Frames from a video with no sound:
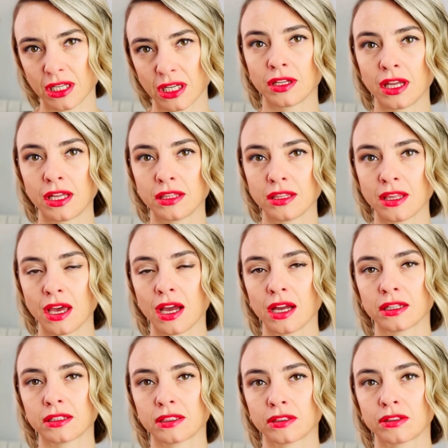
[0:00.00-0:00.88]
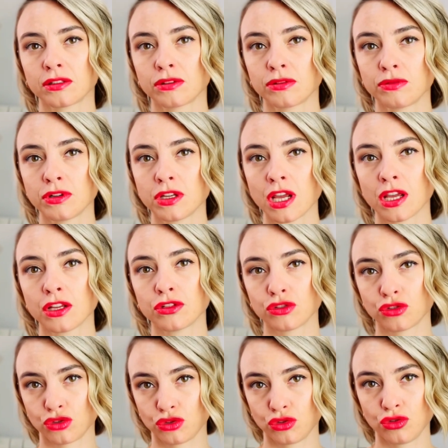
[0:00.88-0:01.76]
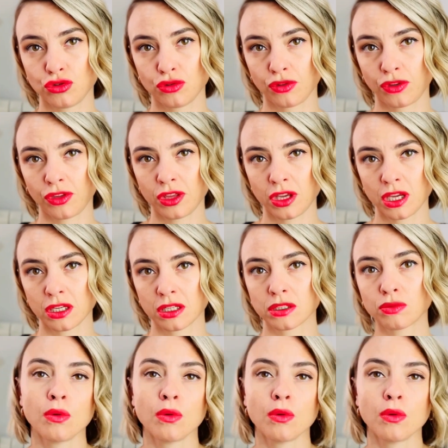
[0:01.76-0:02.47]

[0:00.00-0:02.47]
And that creates two things.